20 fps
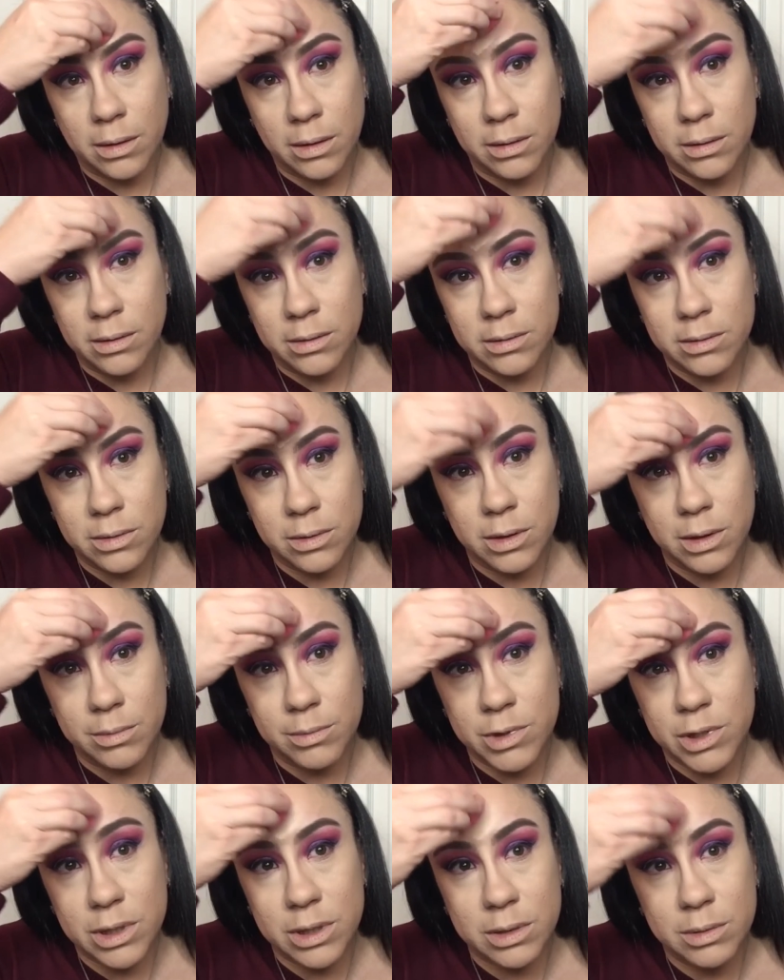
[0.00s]
This one I'm
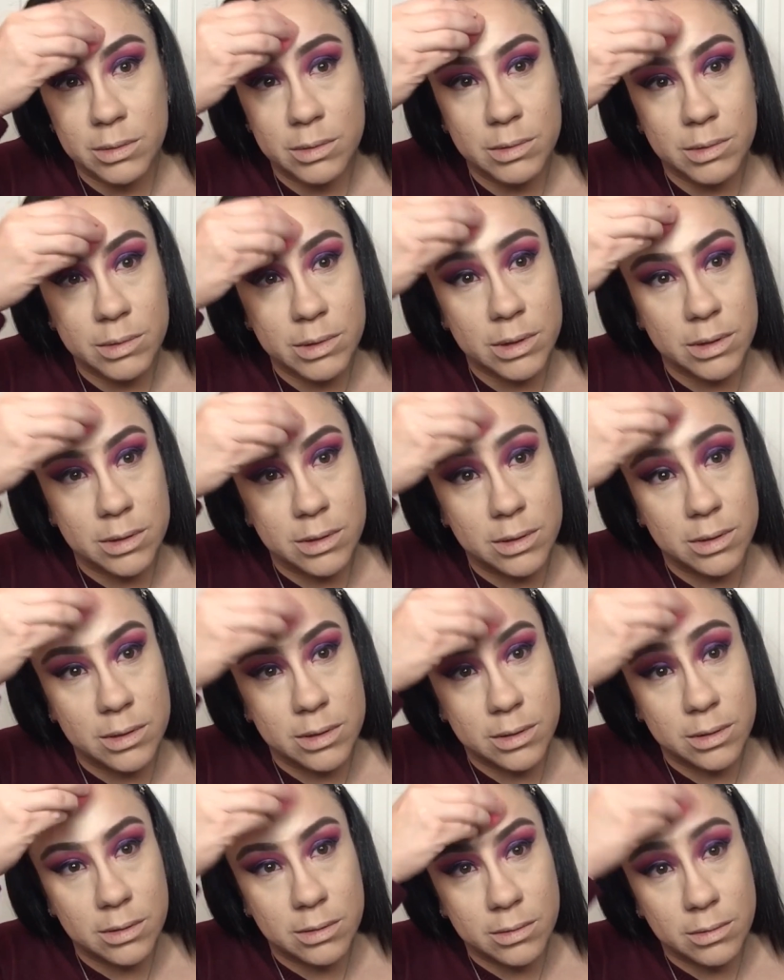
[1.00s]
just
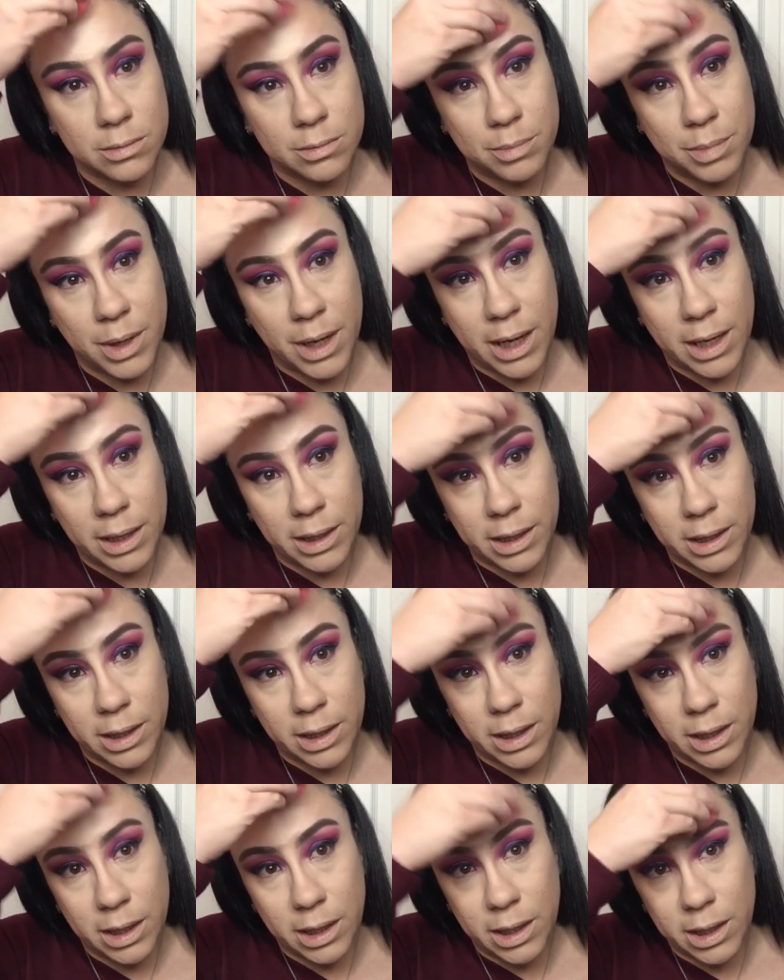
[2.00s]
patting it
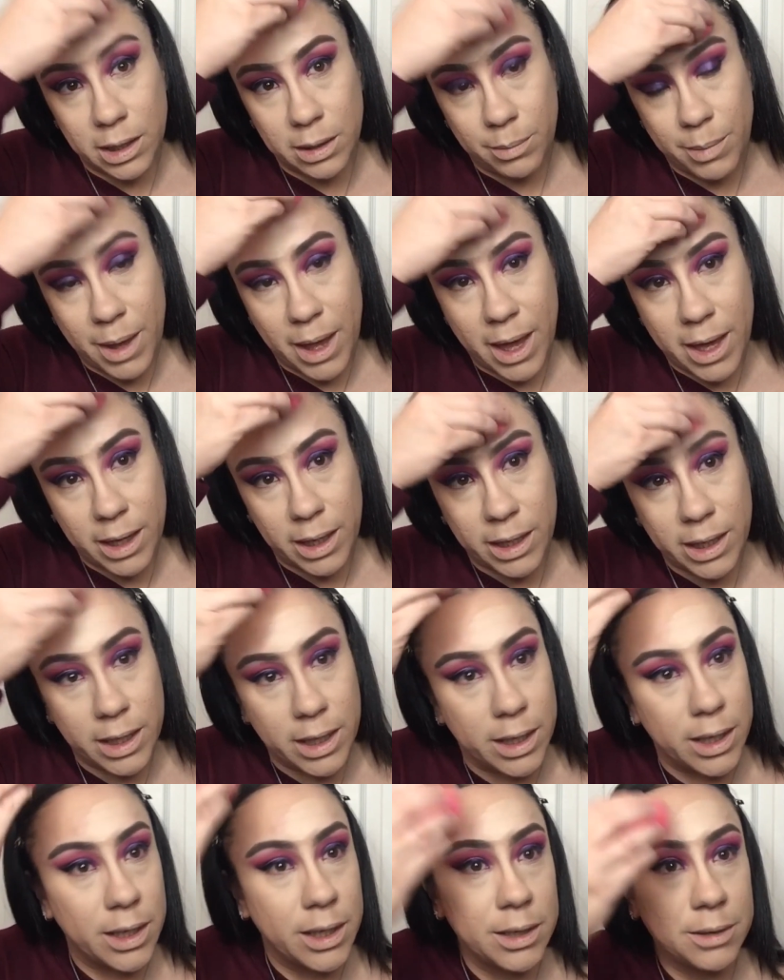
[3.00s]
in, patting it
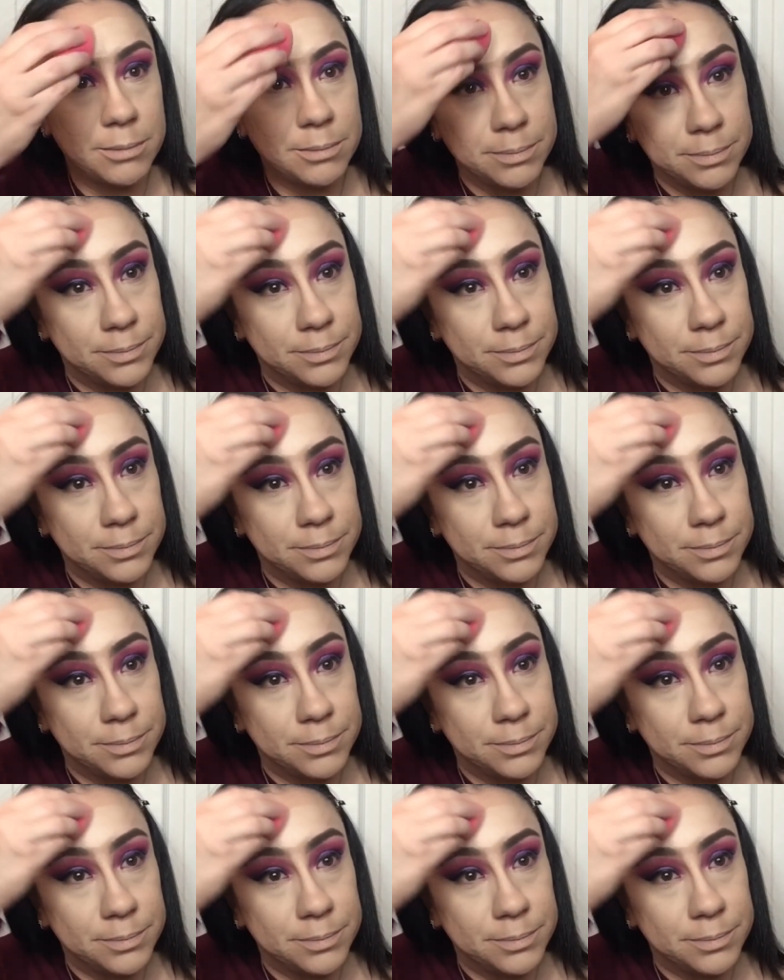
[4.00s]
in.